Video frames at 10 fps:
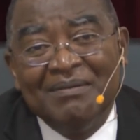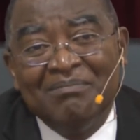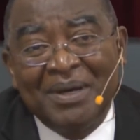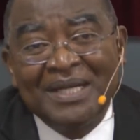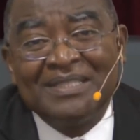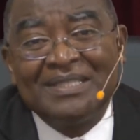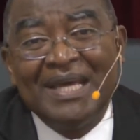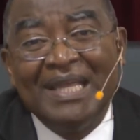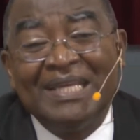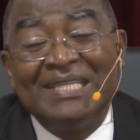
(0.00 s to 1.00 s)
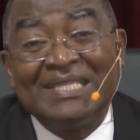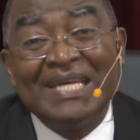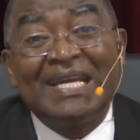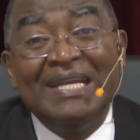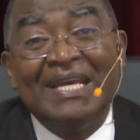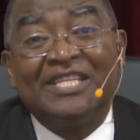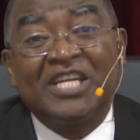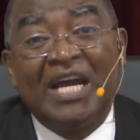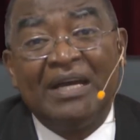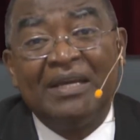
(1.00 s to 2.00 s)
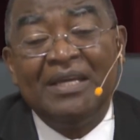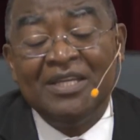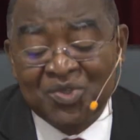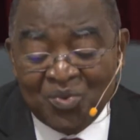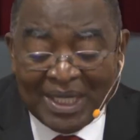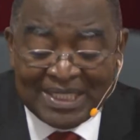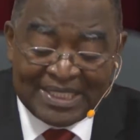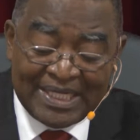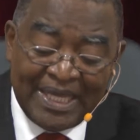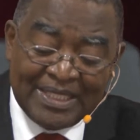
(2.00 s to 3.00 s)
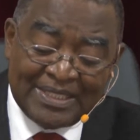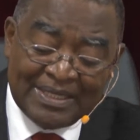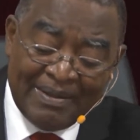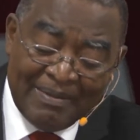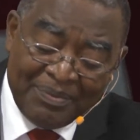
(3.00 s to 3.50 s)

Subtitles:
but the signature is what says